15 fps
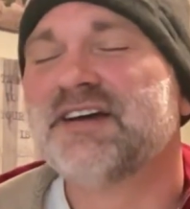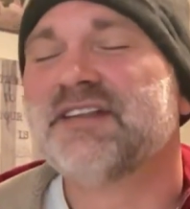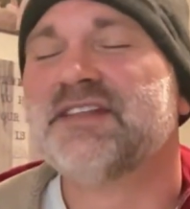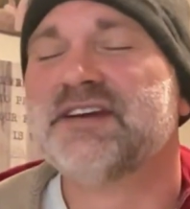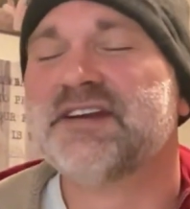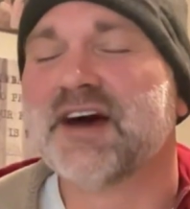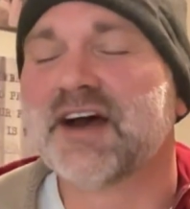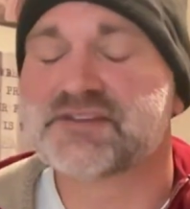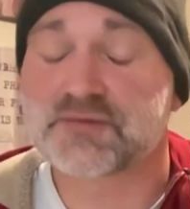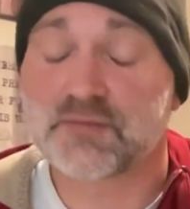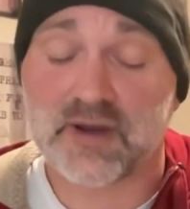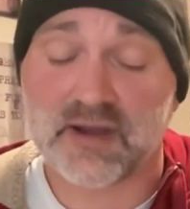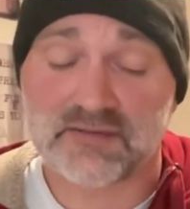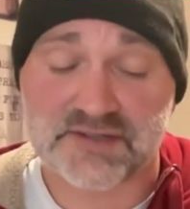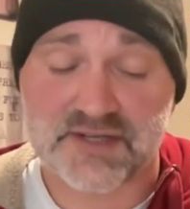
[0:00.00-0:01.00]
Nice
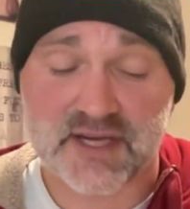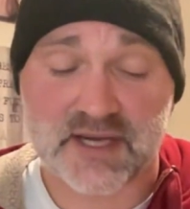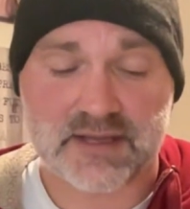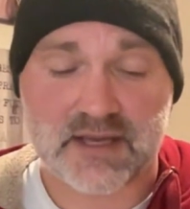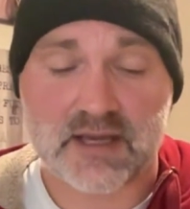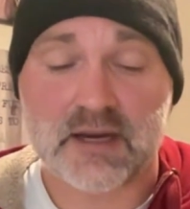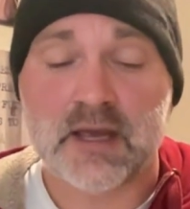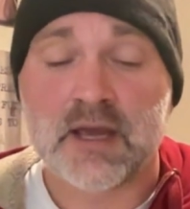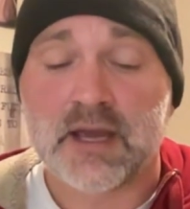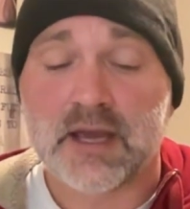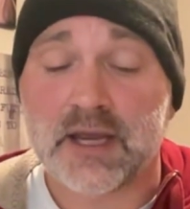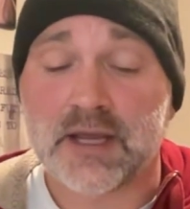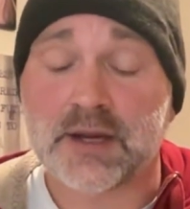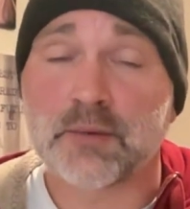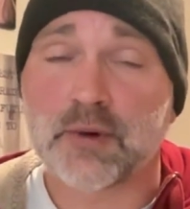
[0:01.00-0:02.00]
way of saying that.
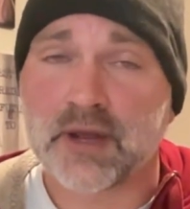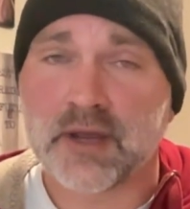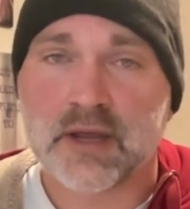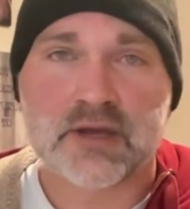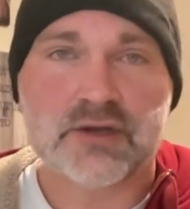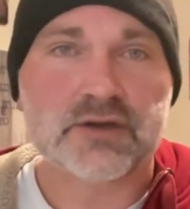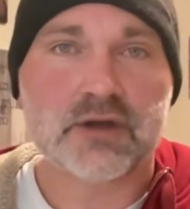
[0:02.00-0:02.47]
Anyway,